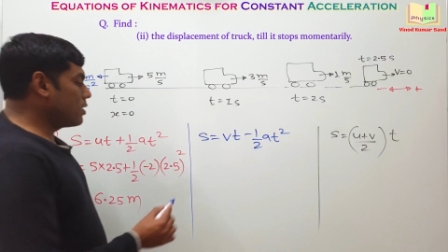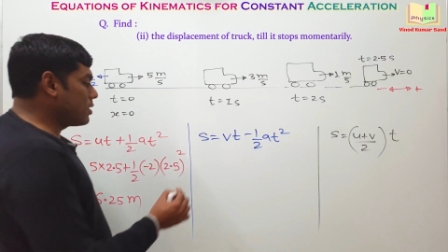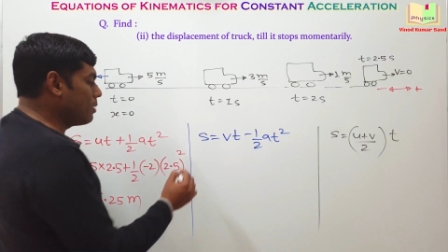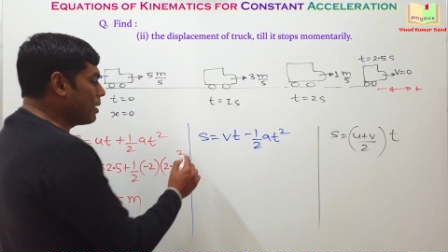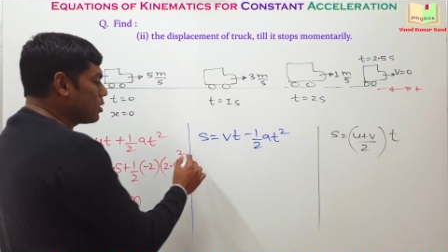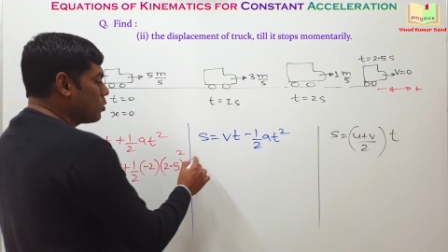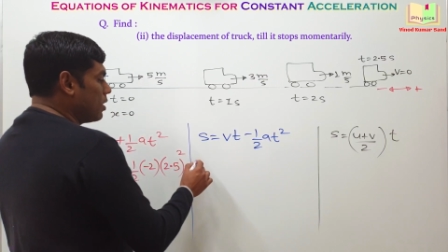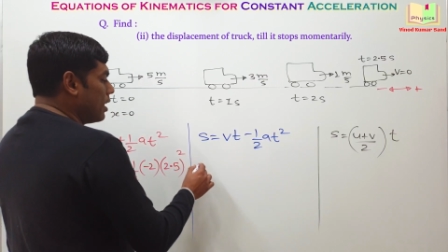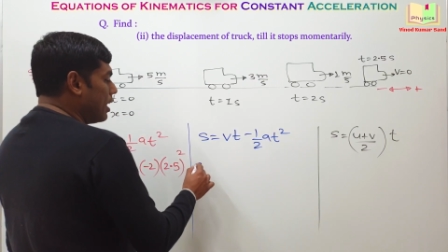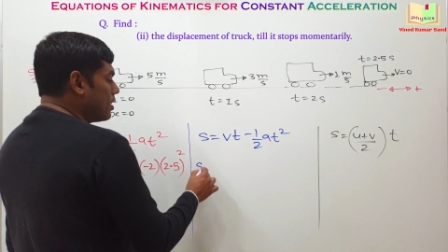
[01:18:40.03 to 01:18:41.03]
the same
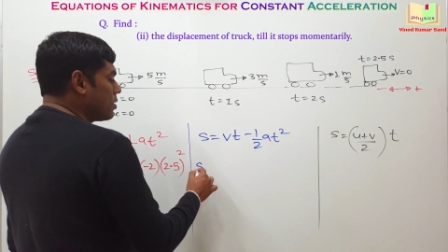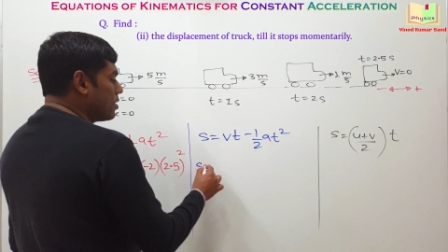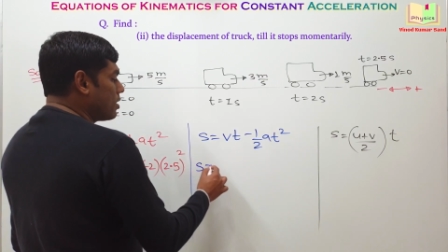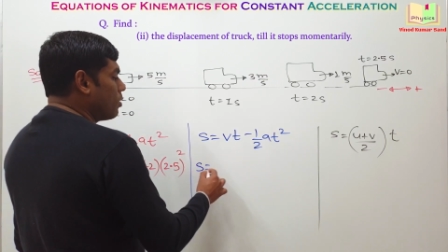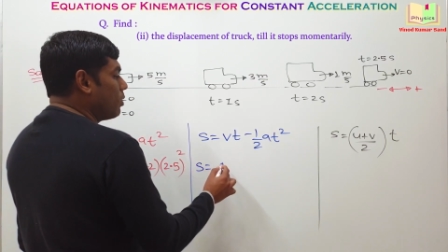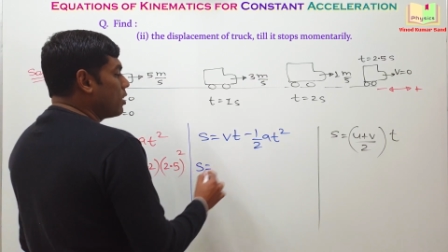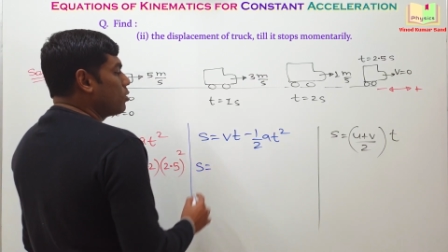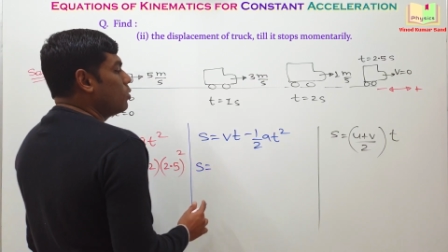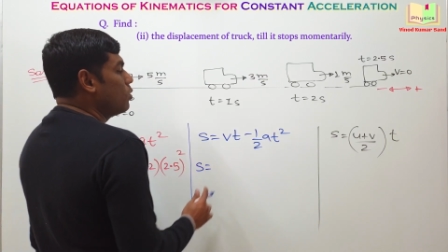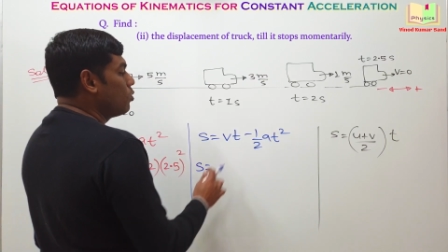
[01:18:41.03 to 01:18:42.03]
answer. S is equal
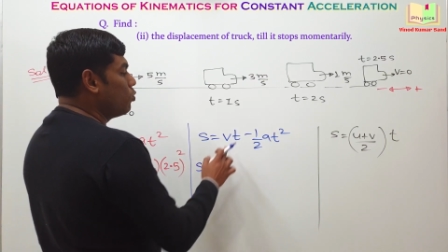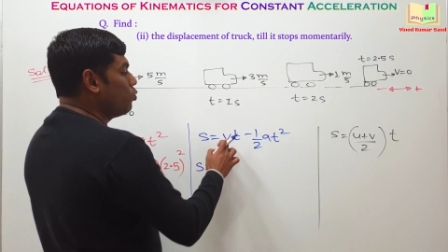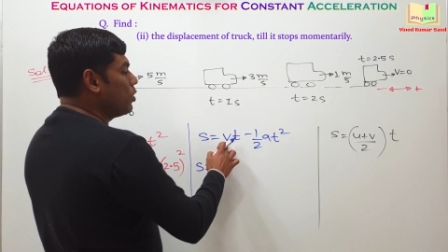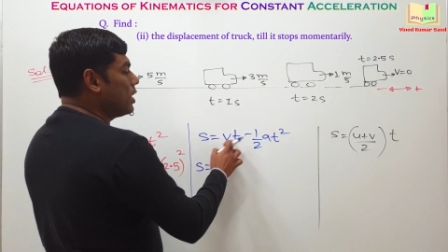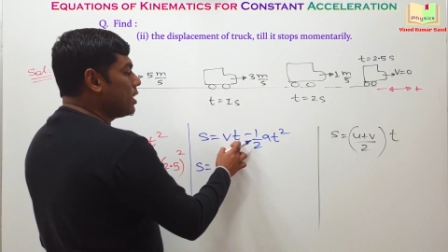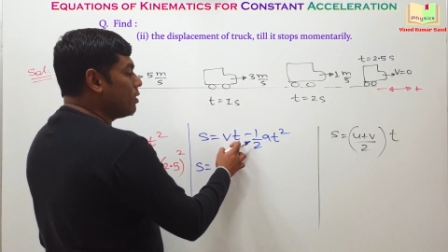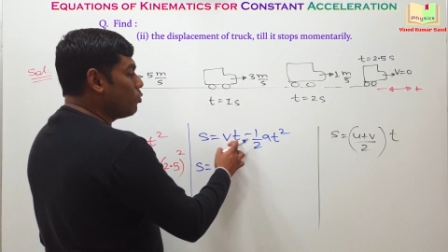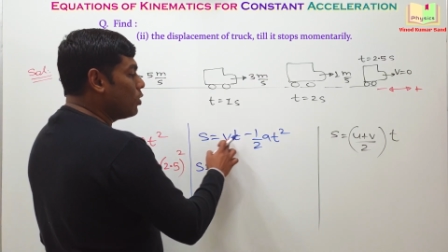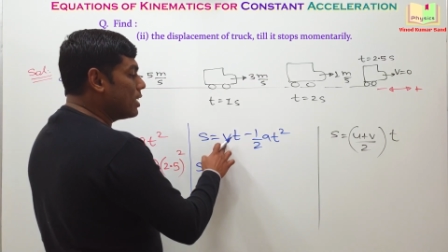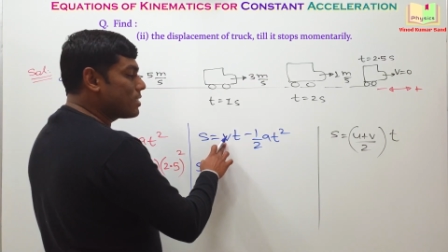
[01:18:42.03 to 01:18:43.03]
to
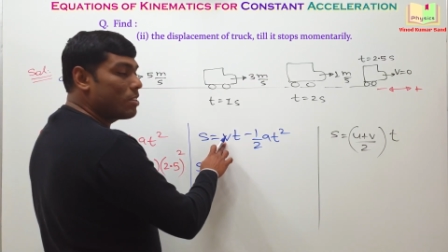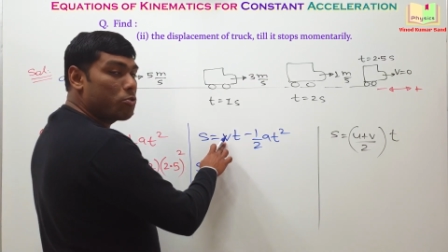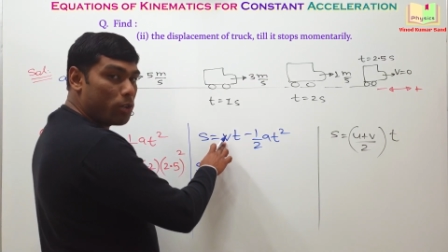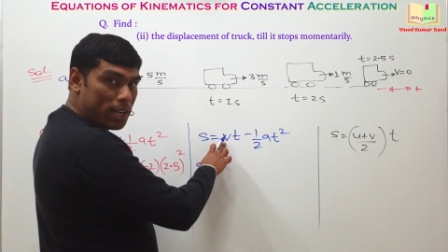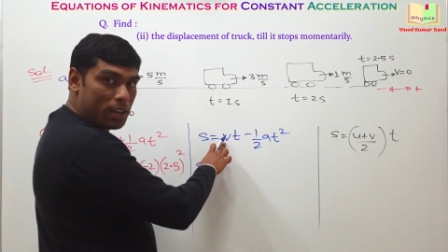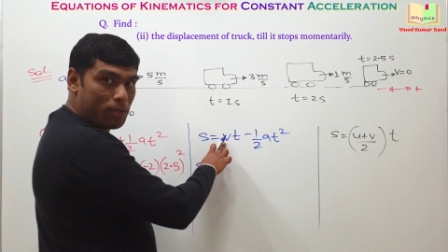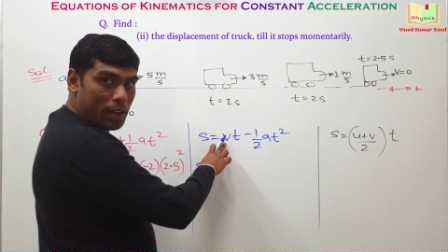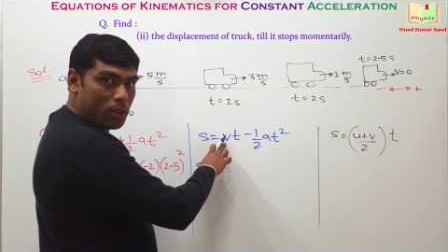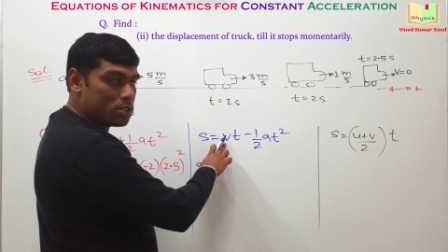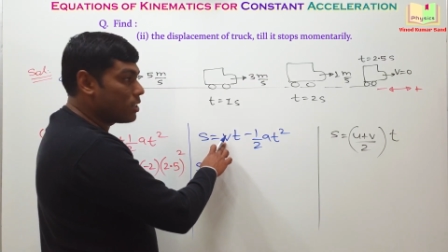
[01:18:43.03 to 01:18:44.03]
Vt. V is the final
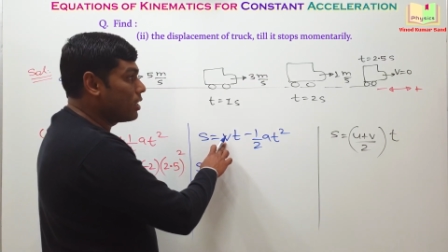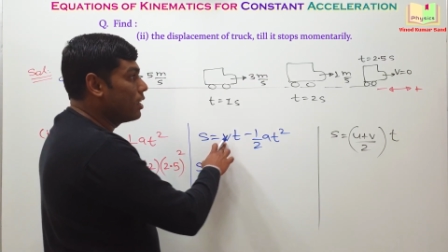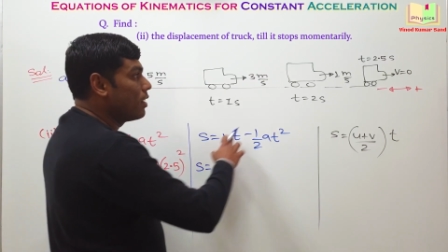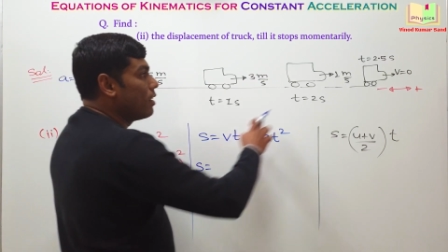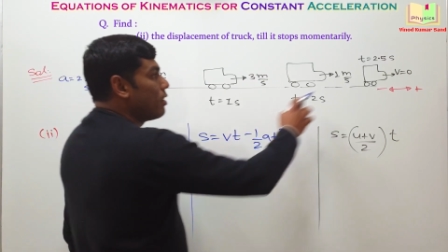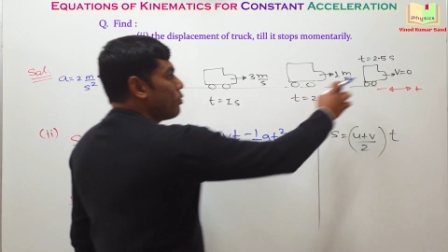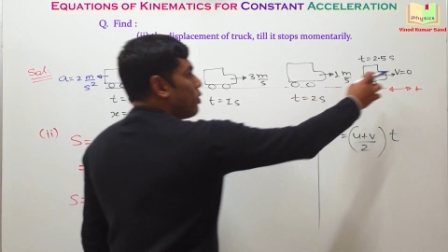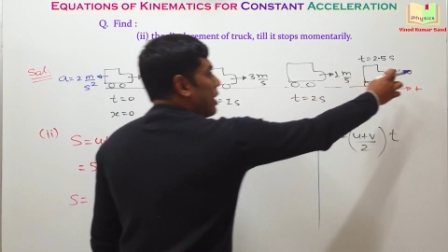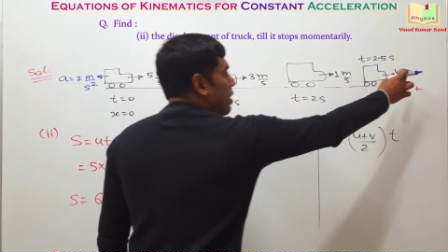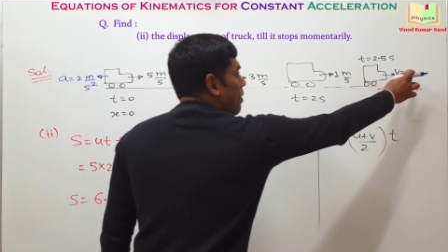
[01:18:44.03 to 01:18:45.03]
velocity. Final